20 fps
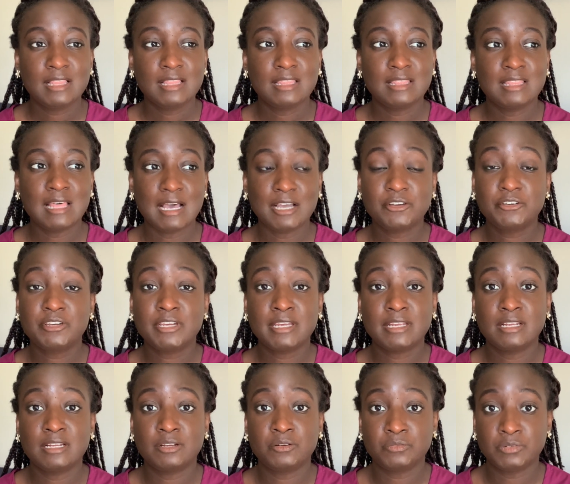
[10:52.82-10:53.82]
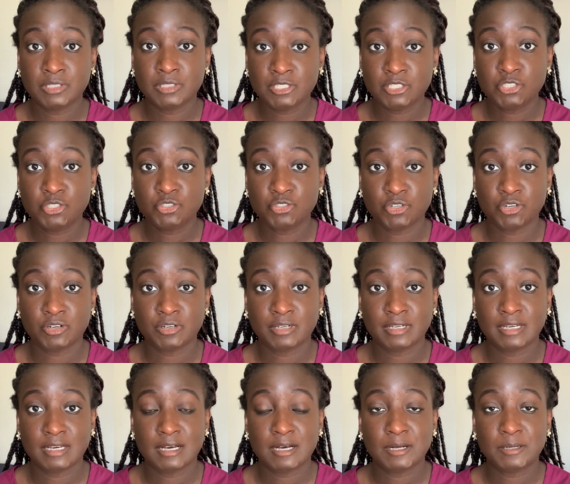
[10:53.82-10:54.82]
that created a really
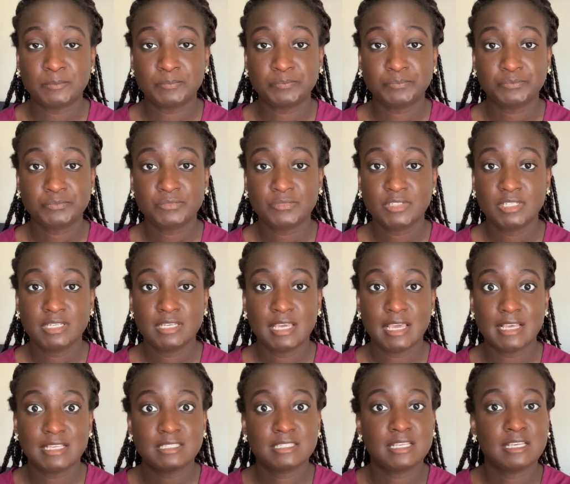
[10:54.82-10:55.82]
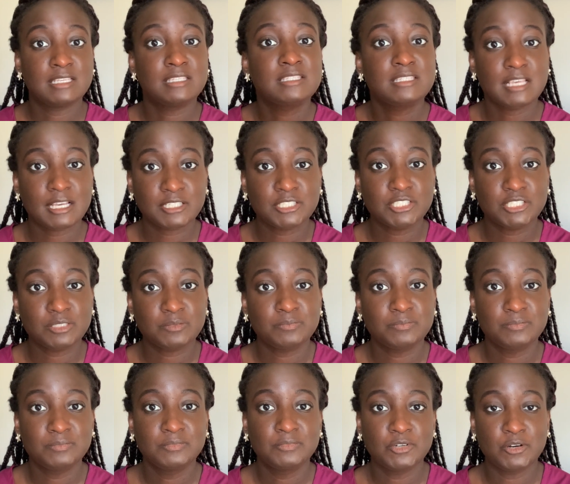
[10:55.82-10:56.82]
strong essay section
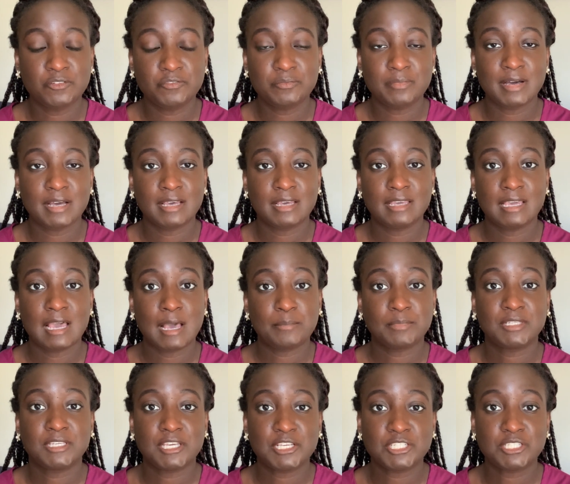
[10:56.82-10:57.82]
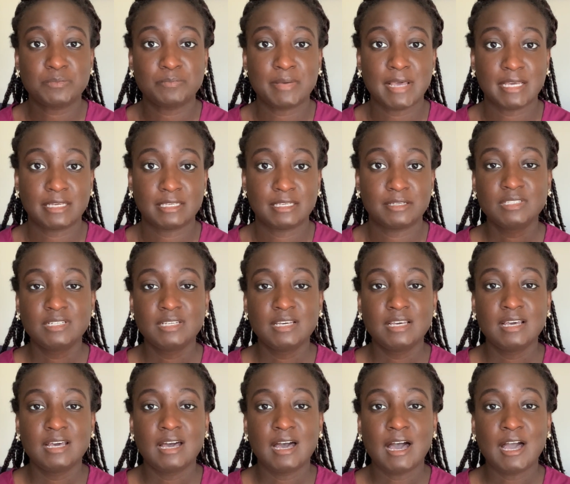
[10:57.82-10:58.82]
of my application packet.
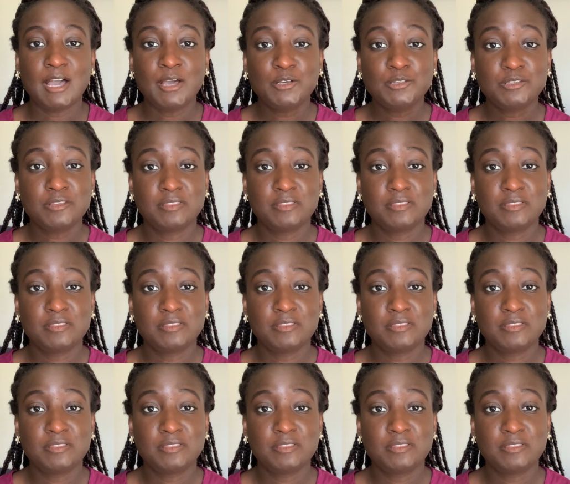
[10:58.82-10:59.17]
I also